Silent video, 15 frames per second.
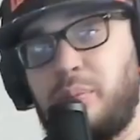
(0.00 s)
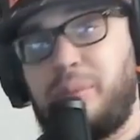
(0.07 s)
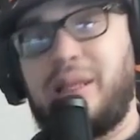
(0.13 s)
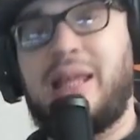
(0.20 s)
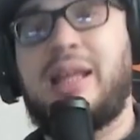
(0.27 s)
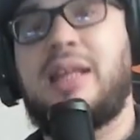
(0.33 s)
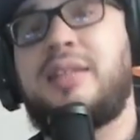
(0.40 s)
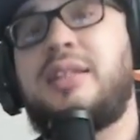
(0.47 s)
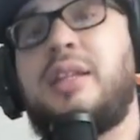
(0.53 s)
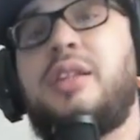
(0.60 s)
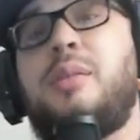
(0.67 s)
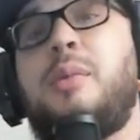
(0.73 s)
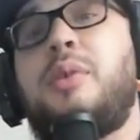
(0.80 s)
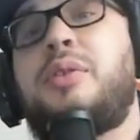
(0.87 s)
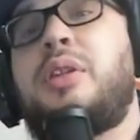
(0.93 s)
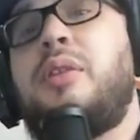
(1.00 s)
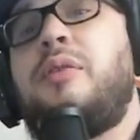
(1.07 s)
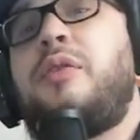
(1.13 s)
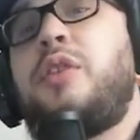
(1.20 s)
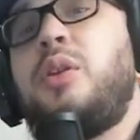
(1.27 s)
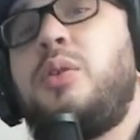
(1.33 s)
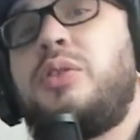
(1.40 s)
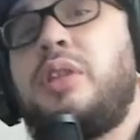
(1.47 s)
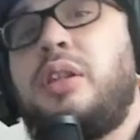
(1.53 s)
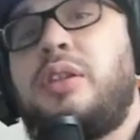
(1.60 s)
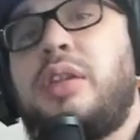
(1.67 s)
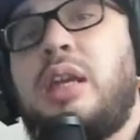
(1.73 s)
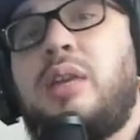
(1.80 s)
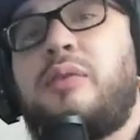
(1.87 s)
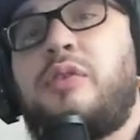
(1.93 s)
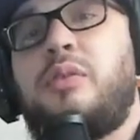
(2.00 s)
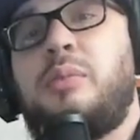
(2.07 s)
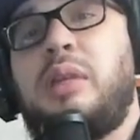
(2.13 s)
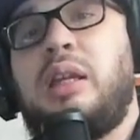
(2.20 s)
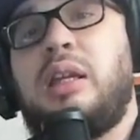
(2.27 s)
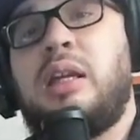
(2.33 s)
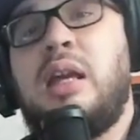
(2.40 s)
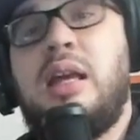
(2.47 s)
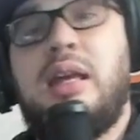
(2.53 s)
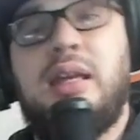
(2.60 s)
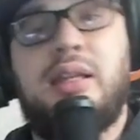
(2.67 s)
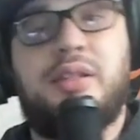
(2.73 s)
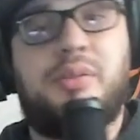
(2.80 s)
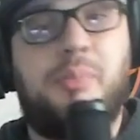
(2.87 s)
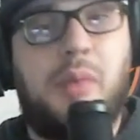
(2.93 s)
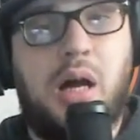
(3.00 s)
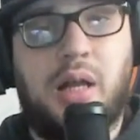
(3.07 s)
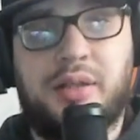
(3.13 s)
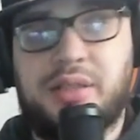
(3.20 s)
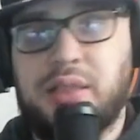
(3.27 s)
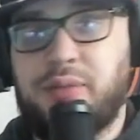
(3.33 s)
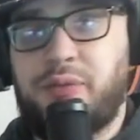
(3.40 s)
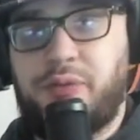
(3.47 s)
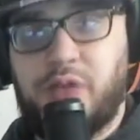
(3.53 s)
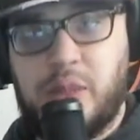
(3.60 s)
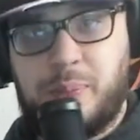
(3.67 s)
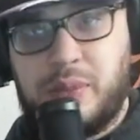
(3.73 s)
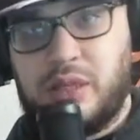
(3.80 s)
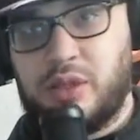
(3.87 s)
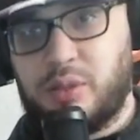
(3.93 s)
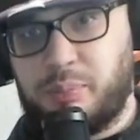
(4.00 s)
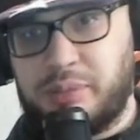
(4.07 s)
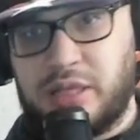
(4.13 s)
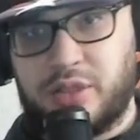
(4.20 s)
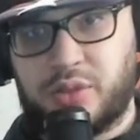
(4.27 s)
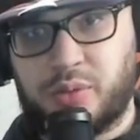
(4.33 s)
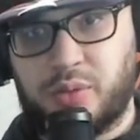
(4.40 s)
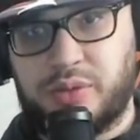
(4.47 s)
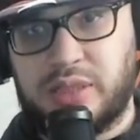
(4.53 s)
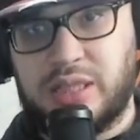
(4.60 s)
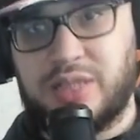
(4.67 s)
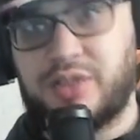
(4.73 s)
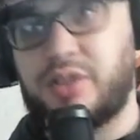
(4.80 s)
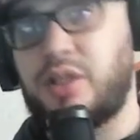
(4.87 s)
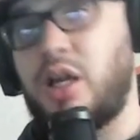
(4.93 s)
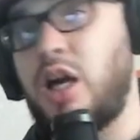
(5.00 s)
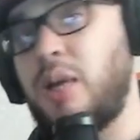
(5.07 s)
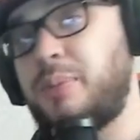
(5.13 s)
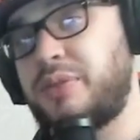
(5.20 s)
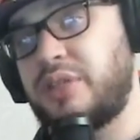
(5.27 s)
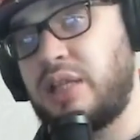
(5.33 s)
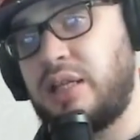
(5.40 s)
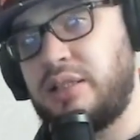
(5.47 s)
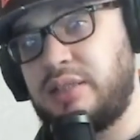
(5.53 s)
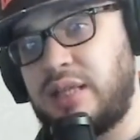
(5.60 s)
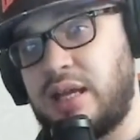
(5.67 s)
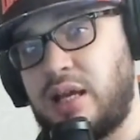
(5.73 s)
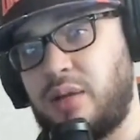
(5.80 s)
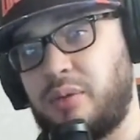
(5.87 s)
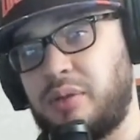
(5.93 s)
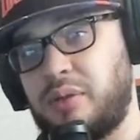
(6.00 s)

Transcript: But like I said, the most confusing thing for me is Monty flipping the bench rotation upside down